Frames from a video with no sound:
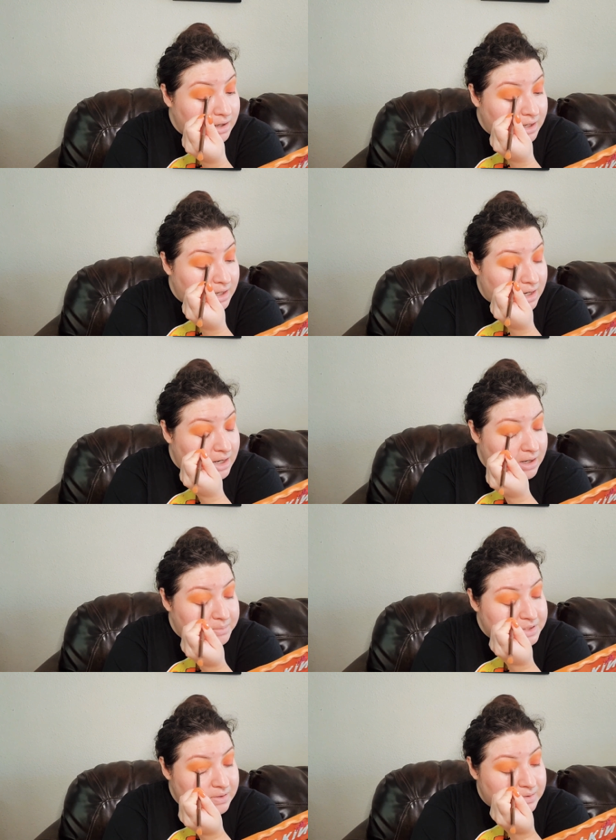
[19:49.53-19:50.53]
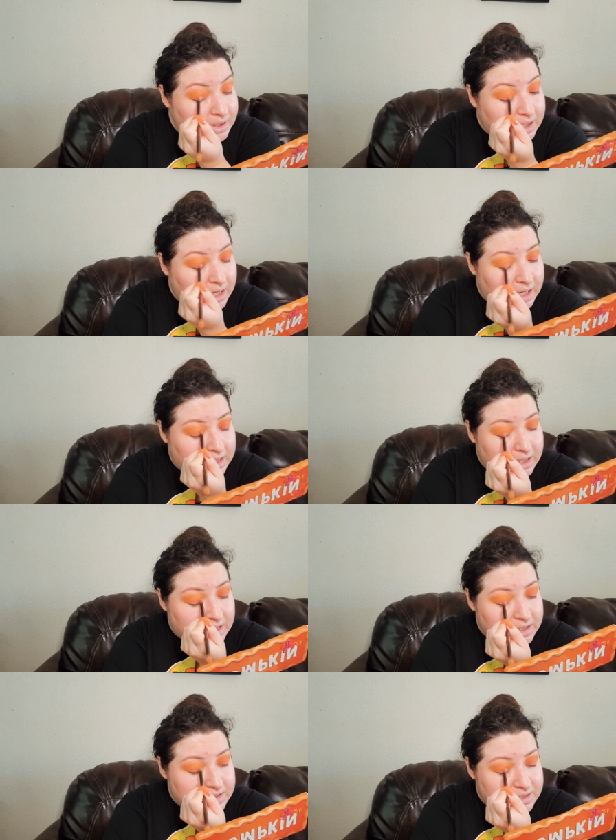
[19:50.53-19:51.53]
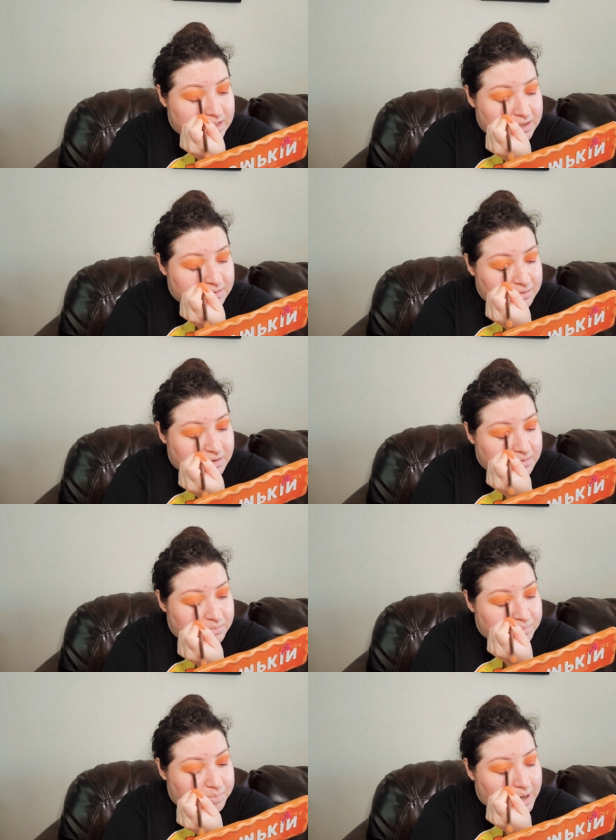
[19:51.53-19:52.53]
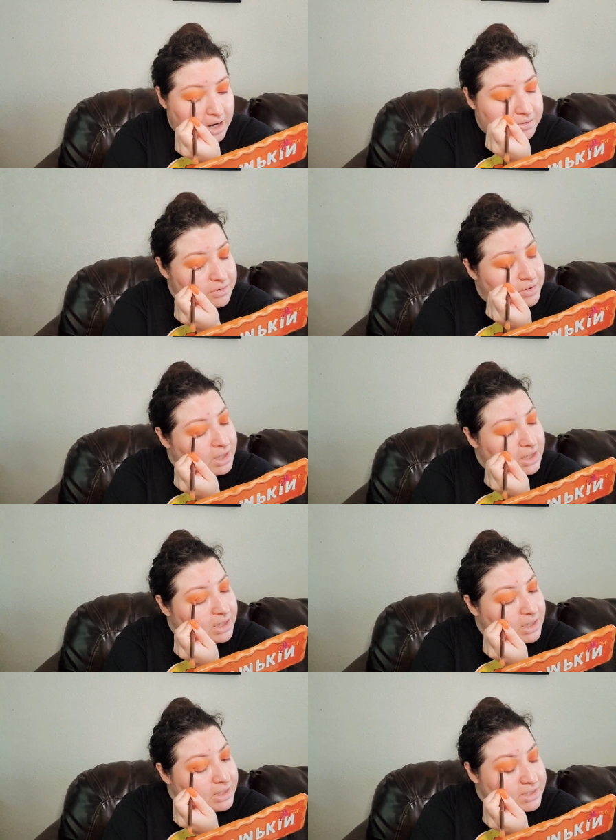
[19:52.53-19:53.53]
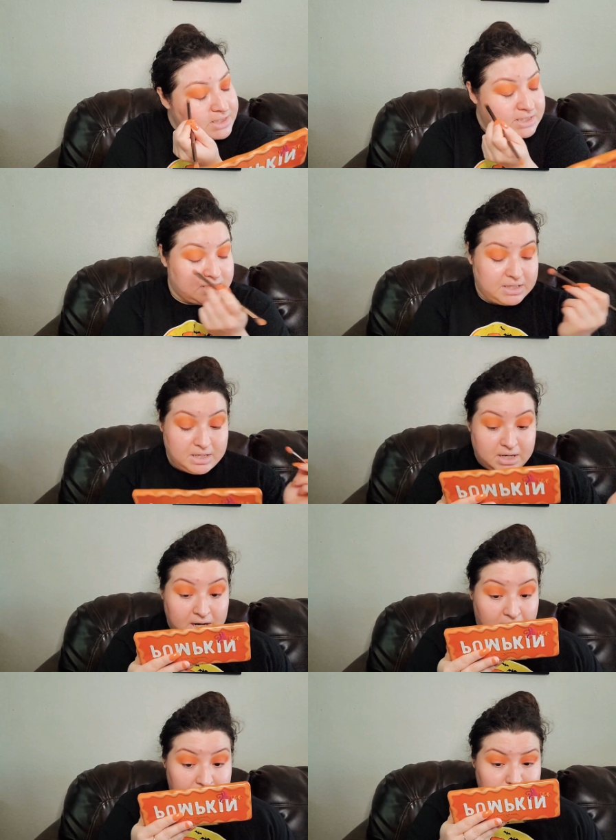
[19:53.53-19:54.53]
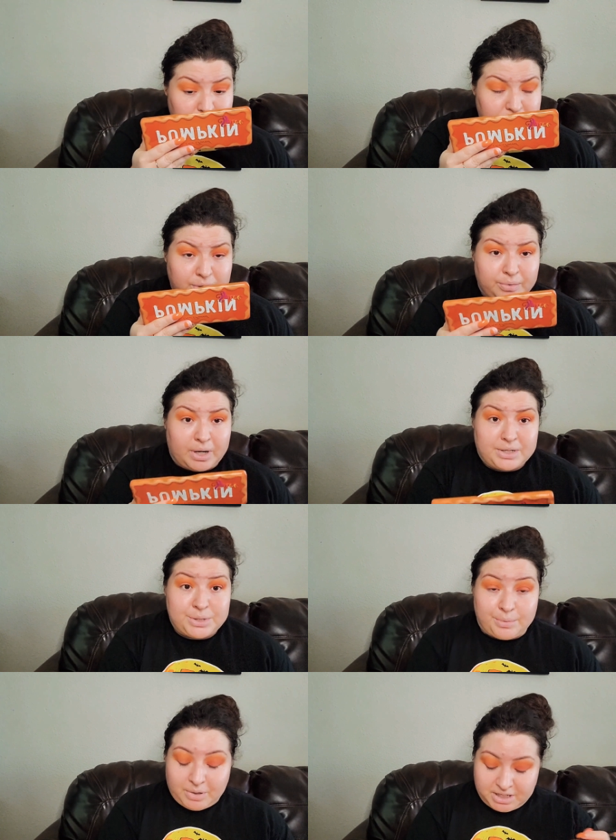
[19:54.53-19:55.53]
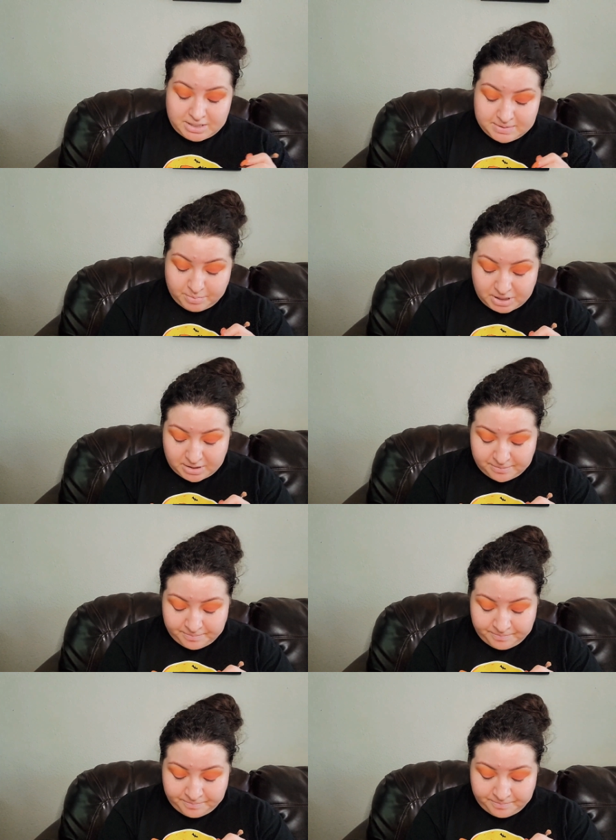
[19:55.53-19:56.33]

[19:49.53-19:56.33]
I absolutely hate that. It, they're powdery, I guess. I don't know what the correct term is, but